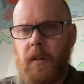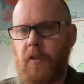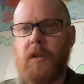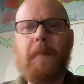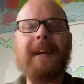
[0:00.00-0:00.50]

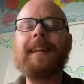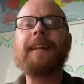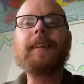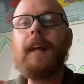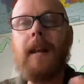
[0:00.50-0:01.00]
There's a
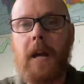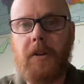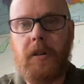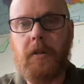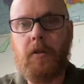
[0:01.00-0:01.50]
magnetic
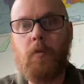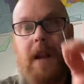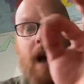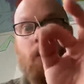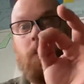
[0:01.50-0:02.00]
connection. So
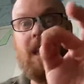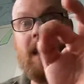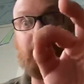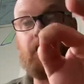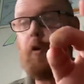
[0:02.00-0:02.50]
now we
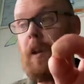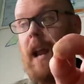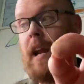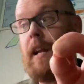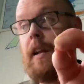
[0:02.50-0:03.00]
have
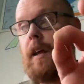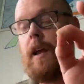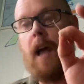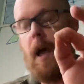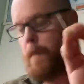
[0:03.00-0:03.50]
created
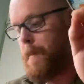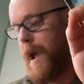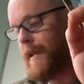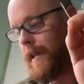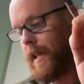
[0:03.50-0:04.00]
a
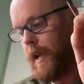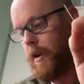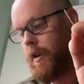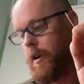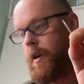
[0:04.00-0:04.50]
magnet here.